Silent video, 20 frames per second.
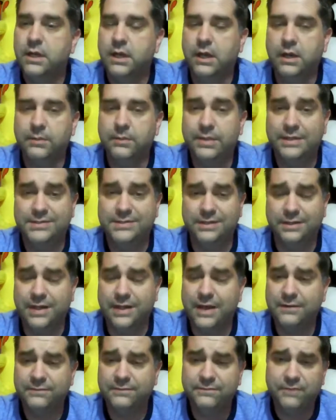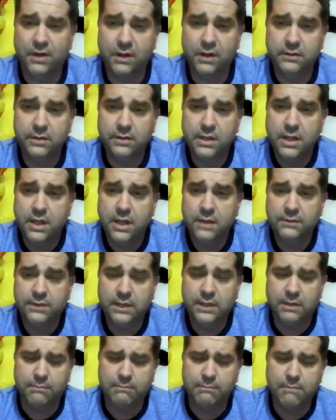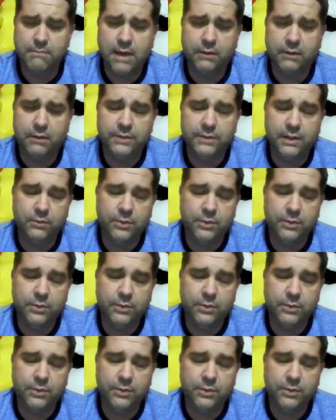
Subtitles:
It's a lot of fun. The amount that